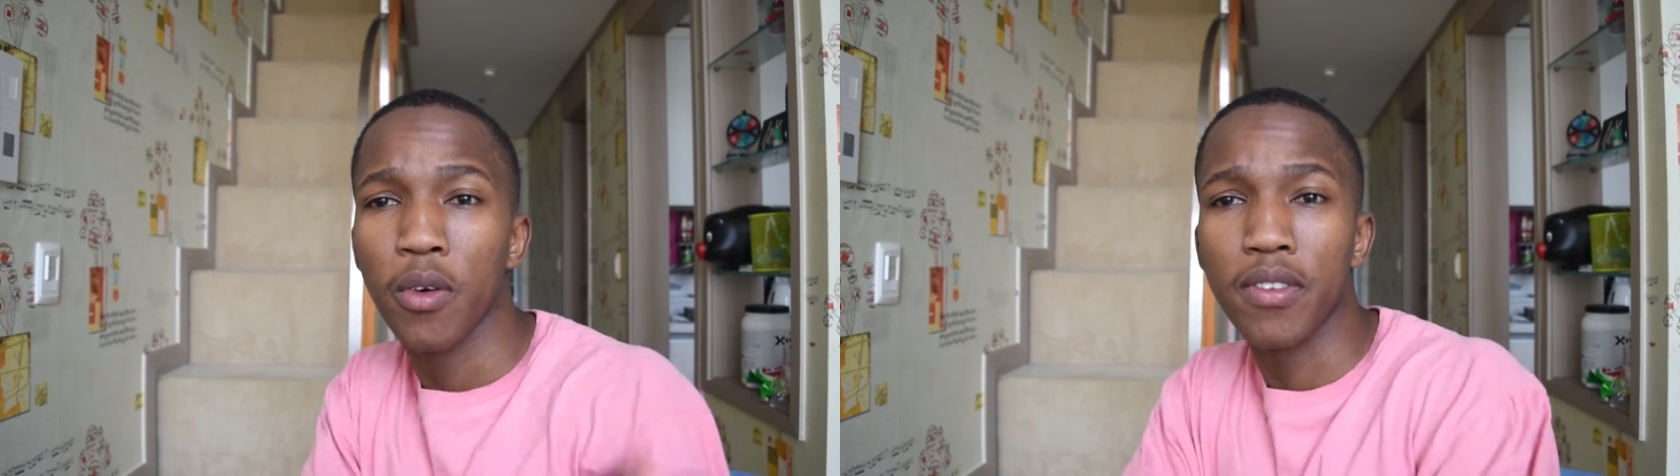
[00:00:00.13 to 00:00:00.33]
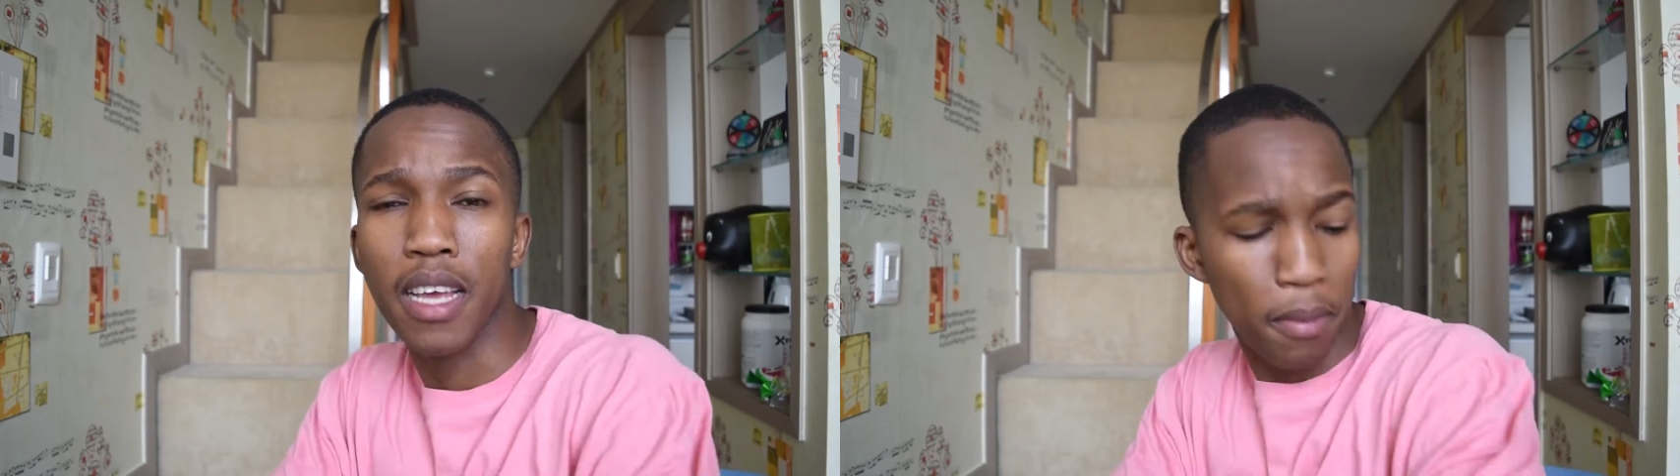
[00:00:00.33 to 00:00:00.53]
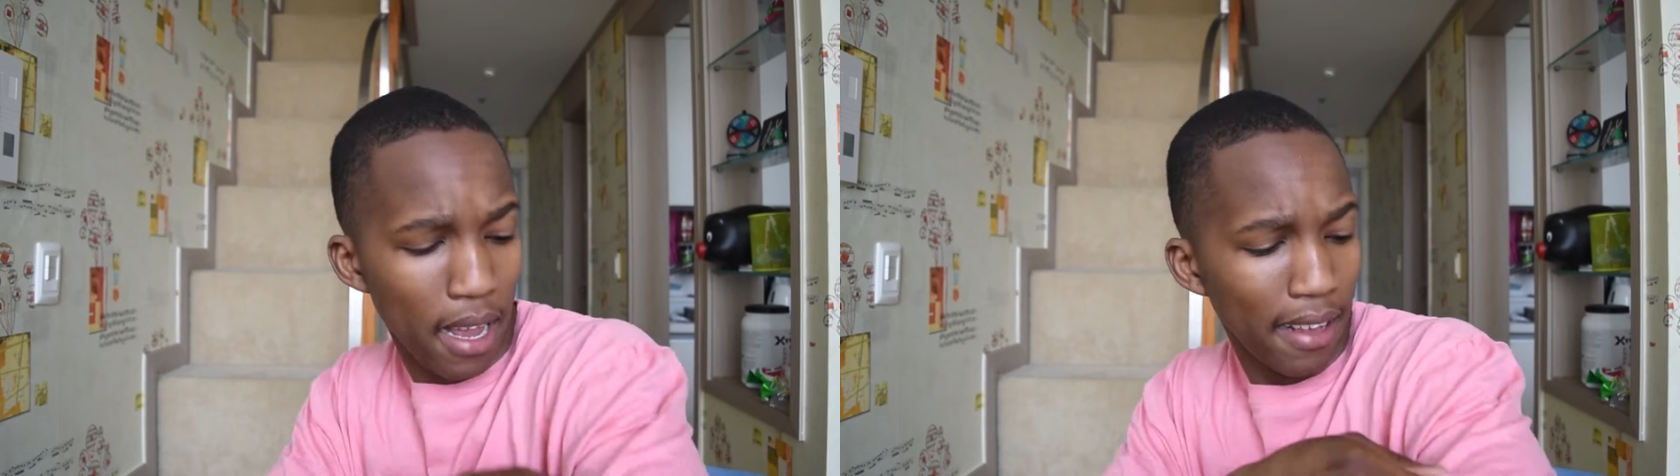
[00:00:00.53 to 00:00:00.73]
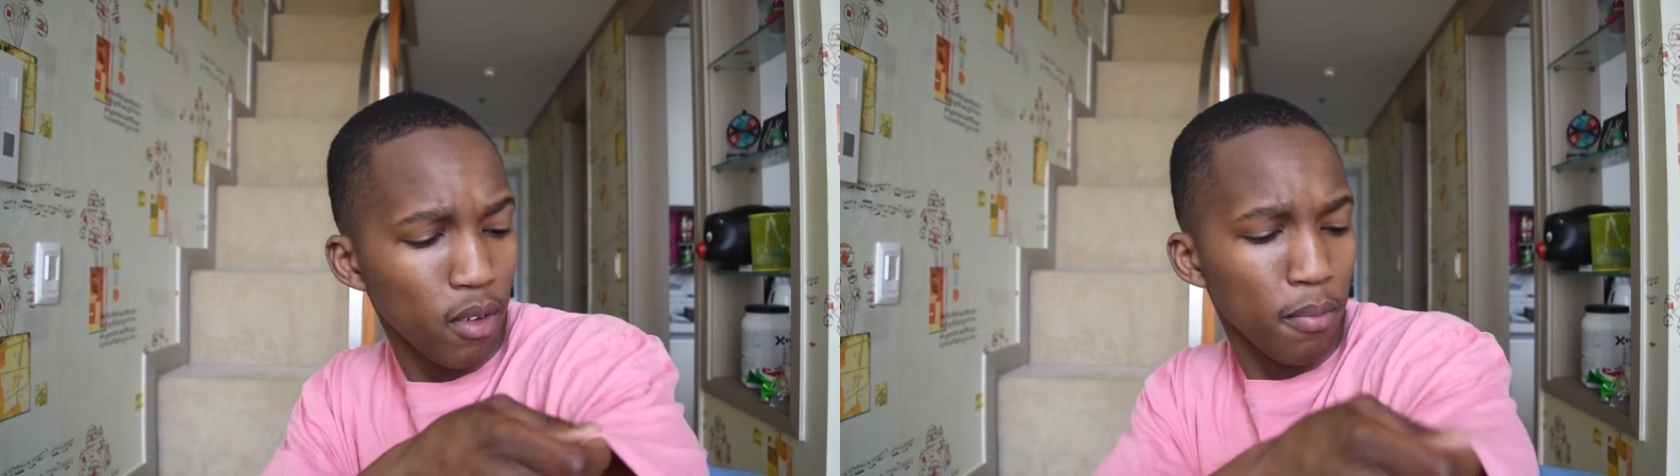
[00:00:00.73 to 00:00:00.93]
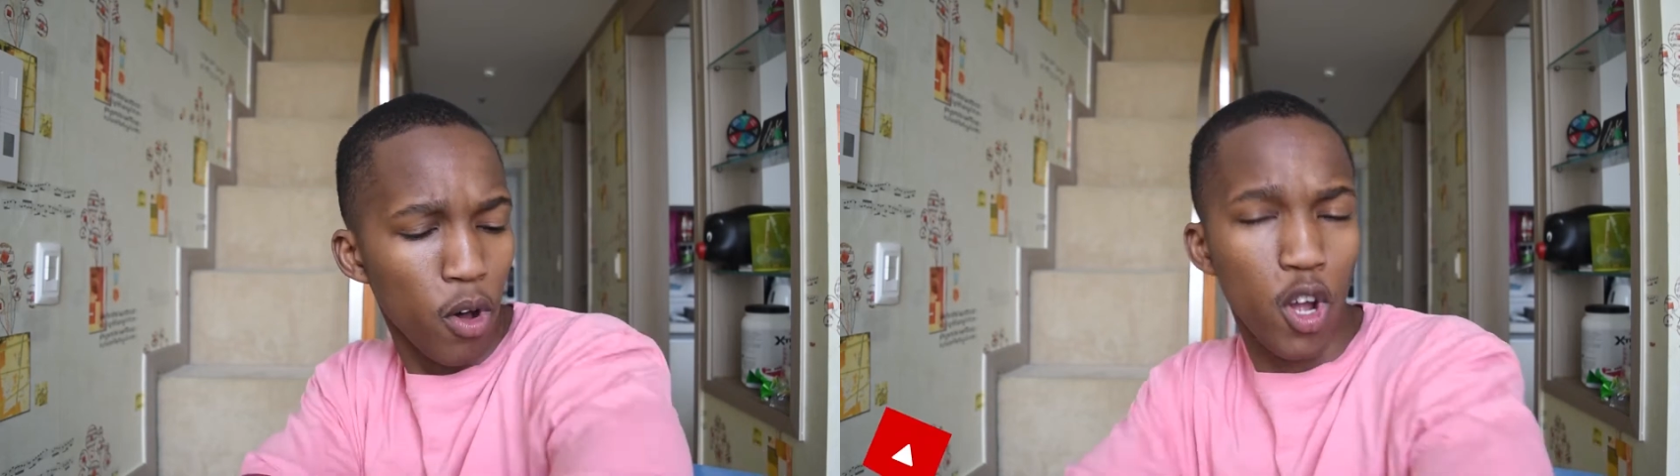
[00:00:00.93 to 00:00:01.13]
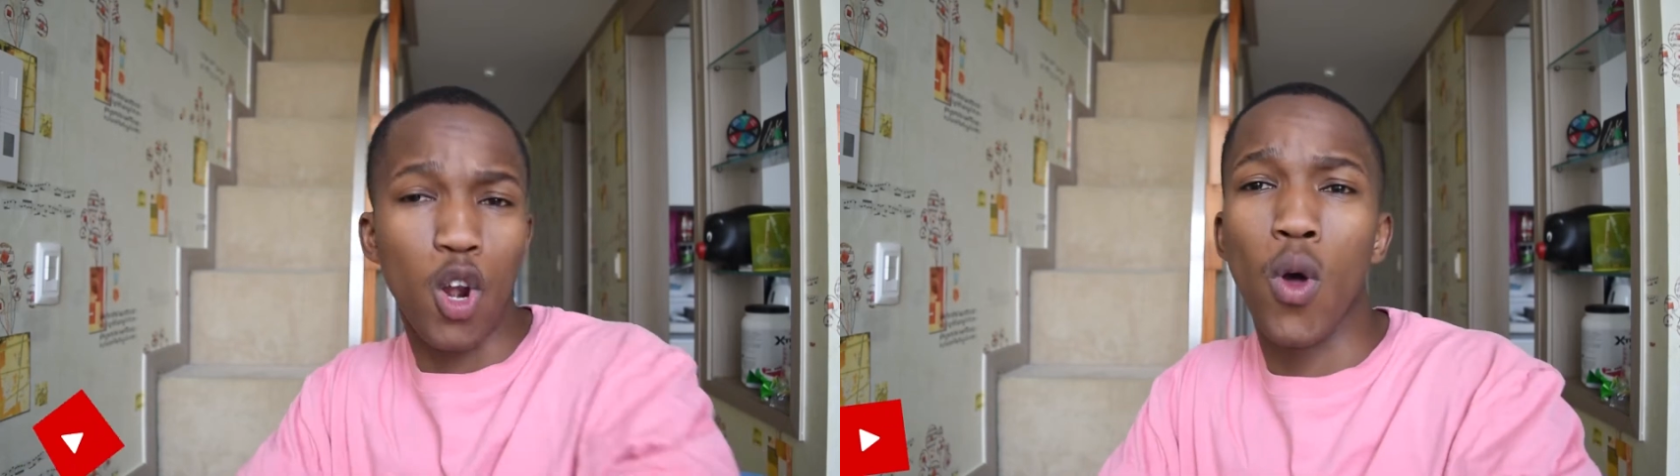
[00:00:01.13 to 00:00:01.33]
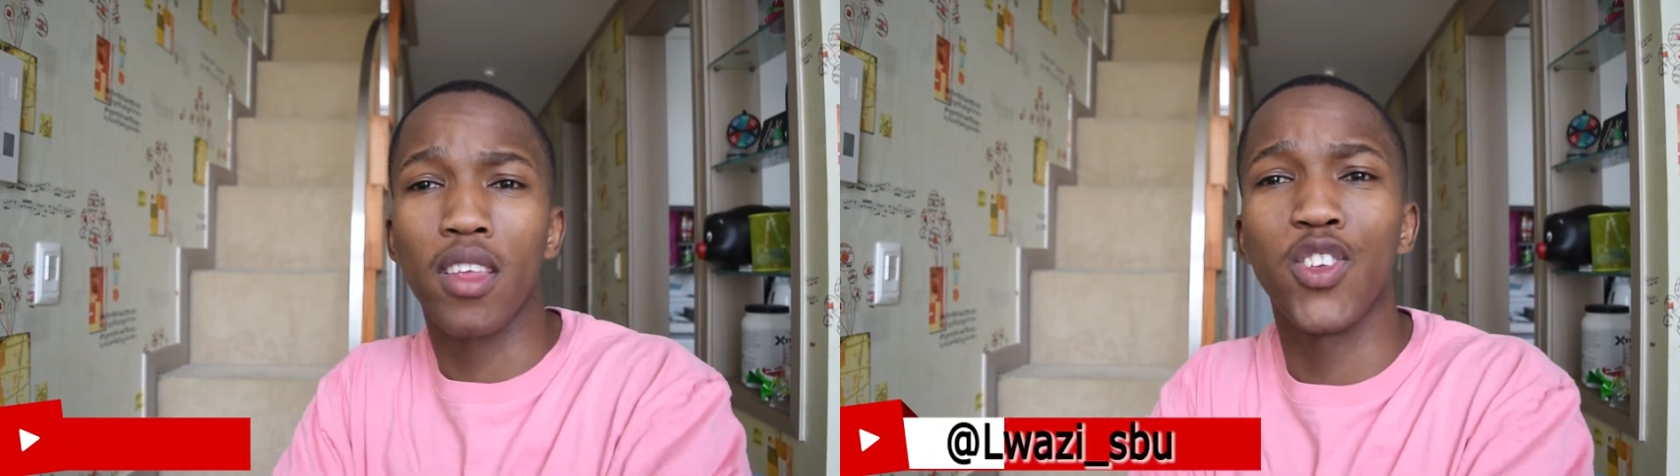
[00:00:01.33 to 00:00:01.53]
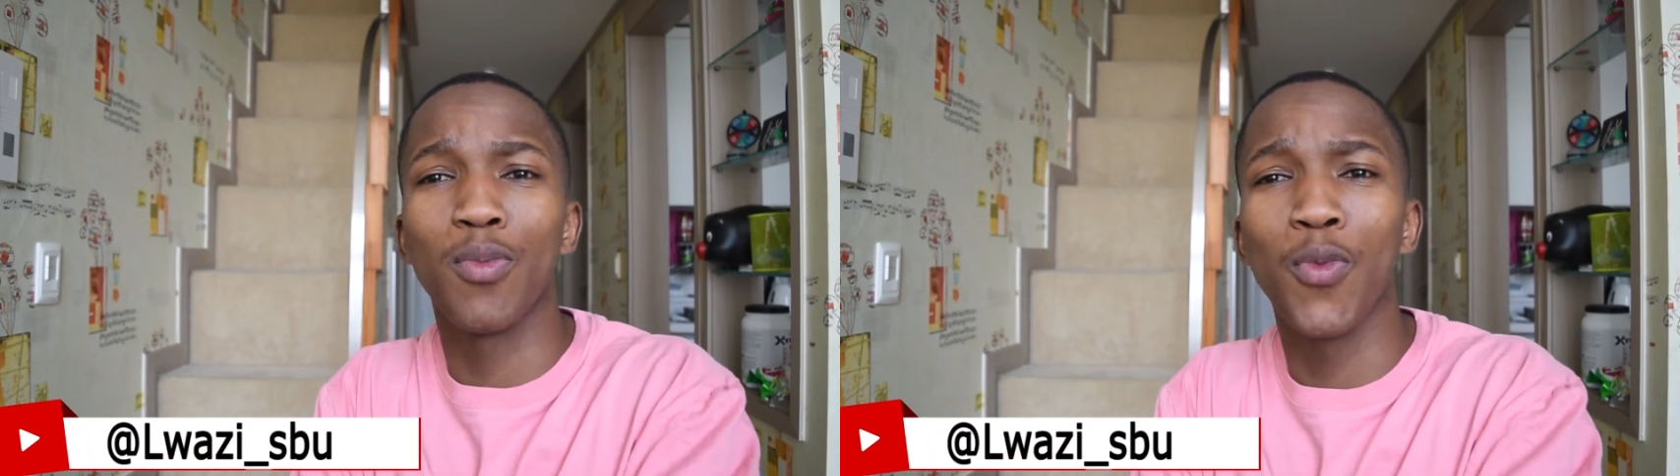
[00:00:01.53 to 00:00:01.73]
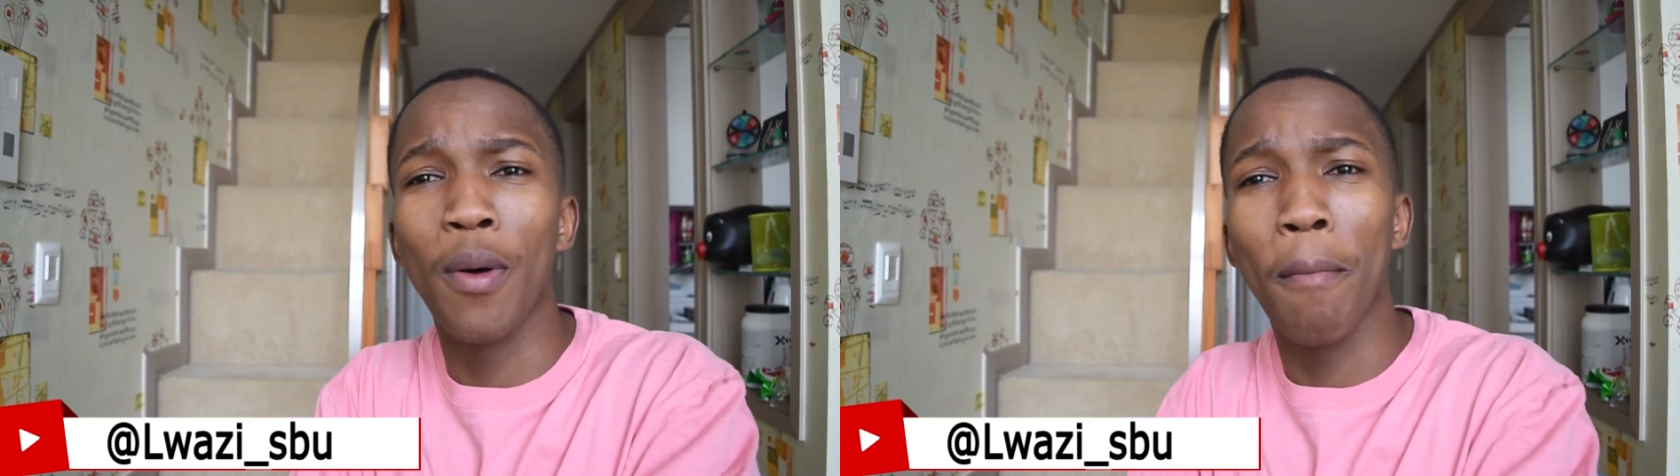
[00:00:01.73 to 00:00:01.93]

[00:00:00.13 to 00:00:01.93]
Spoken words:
What's up, guys? Your boy Lwazi.